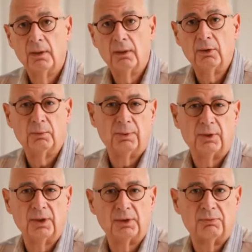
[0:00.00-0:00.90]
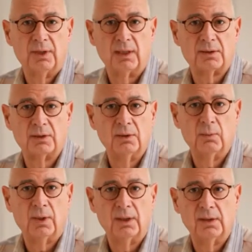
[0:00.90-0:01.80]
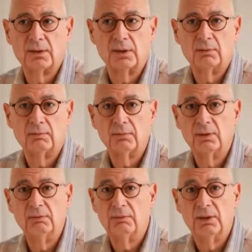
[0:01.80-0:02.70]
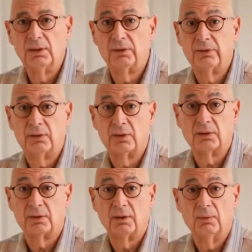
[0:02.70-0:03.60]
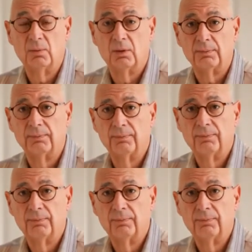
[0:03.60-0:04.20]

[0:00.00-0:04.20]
your body's reacting in ways that you really just don't want.